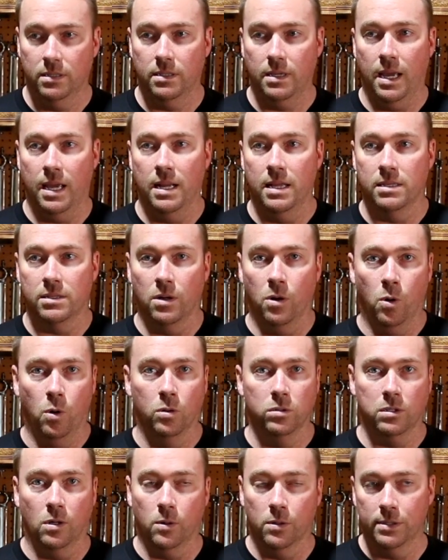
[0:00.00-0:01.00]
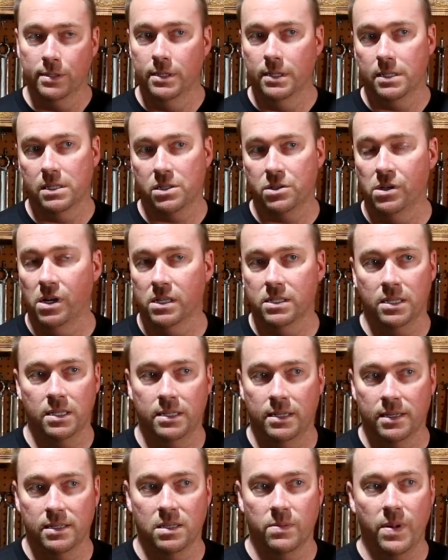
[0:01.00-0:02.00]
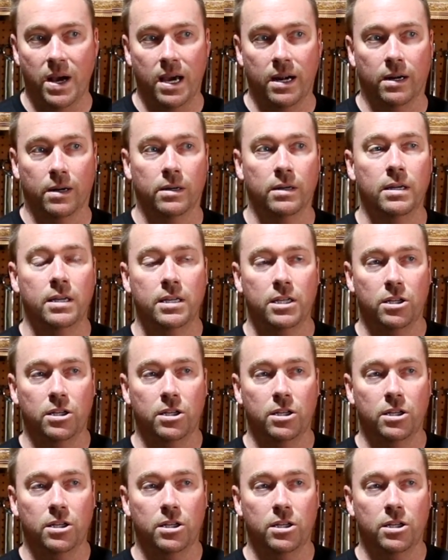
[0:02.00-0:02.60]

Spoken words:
and it's old or new construction, it doesn't matter.